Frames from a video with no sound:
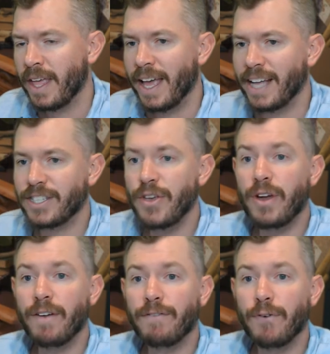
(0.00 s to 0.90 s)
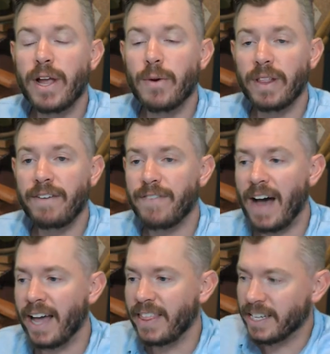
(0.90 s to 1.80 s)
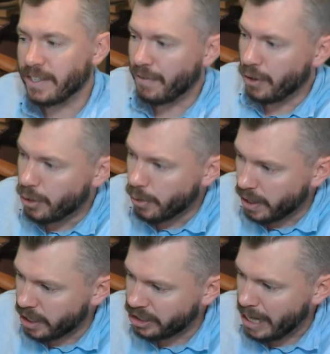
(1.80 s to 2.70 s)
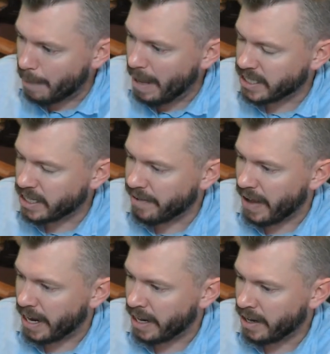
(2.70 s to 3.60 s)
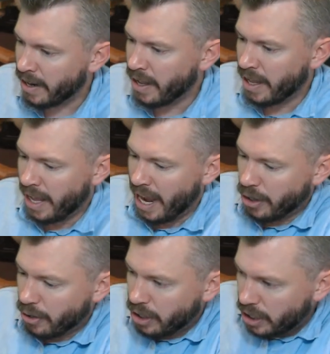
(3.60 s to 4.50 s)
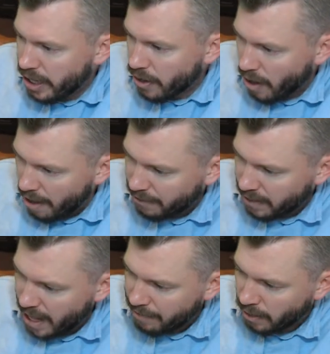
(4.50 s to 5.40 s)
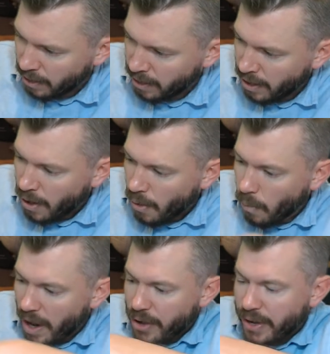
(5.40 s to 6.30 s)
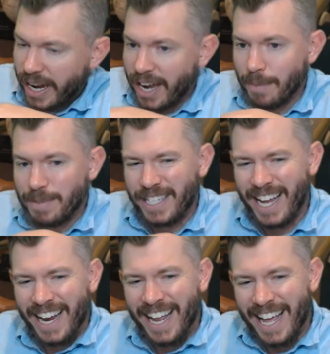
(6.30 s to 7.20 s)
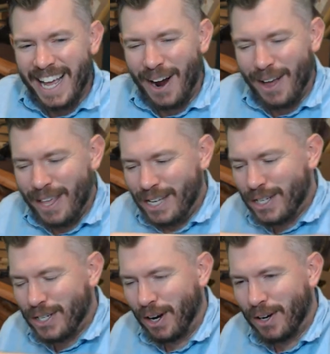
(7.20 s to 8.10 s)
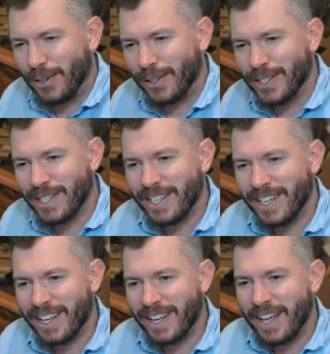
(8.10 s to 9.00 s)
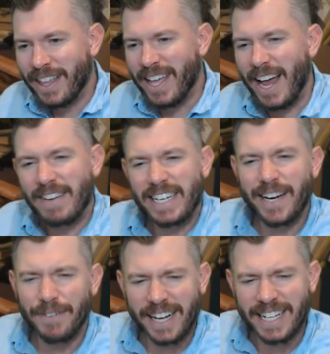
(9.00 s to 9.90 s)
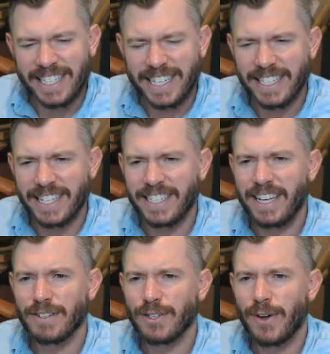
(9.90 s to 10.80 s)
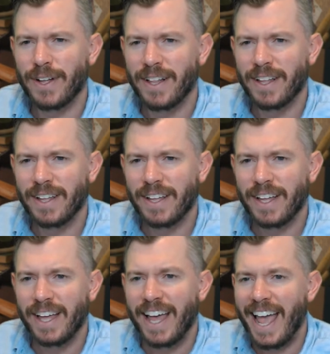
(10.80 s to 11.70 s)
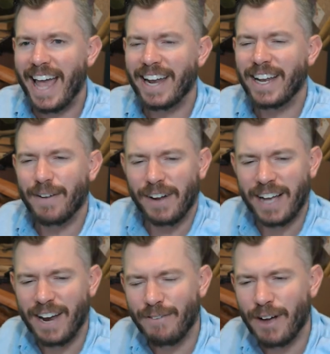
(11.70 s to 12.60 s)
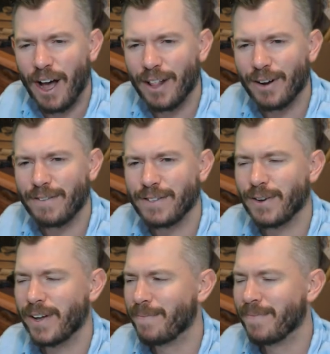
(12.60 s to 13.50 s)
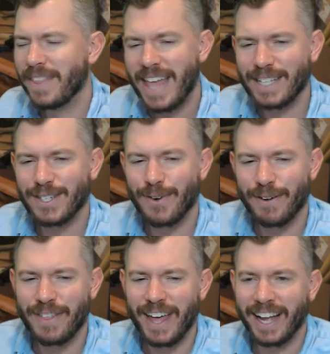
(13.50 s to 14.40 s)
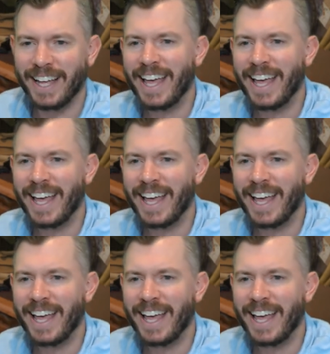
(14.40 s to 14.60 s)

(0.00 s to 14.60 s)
And so you can frequently find these if you do a good job excavating and you clear off a level. What you can end up seeing are these circles that have a different consistency of soil and a different kind of color of soil, that sort of thing.